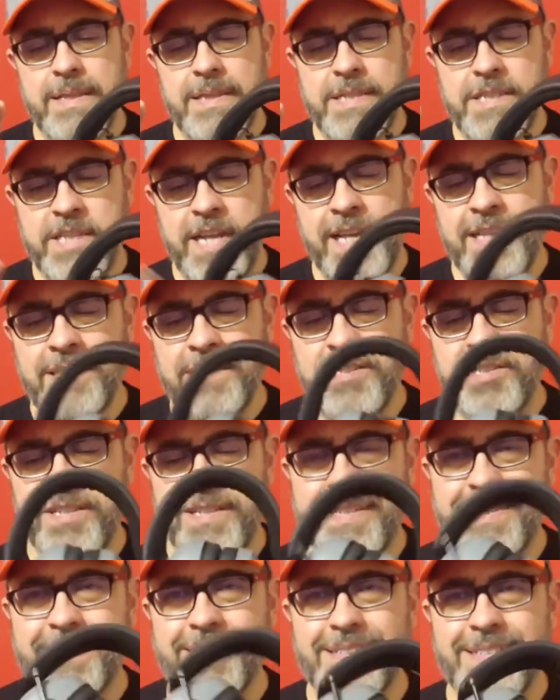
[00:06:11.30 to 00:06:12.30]
Challenge
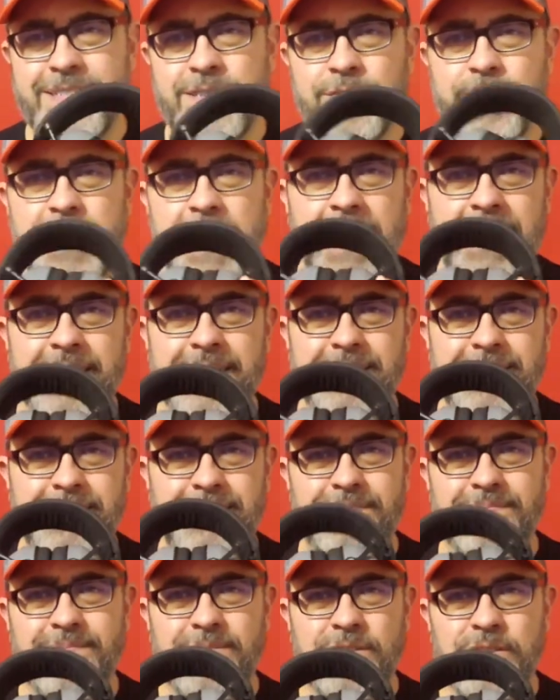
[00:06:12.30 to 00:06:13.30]
is you've got
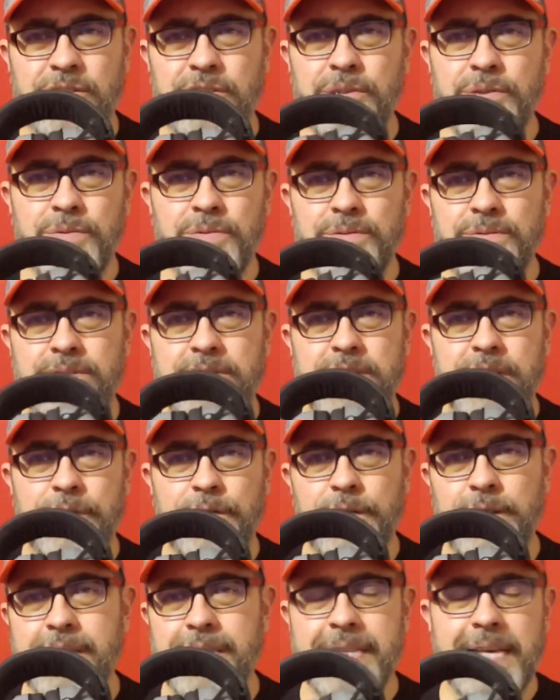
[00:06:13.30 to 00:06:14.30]
two
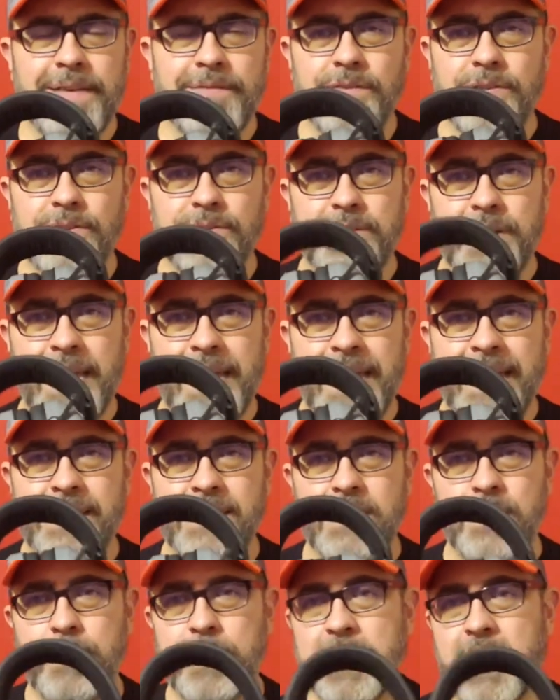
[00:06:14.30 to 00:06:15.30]
different levels,
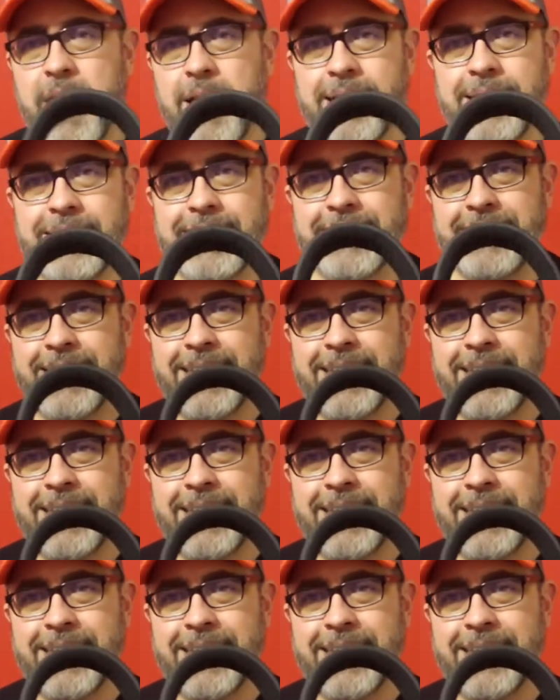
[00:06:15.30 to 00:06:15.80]
and to be honest,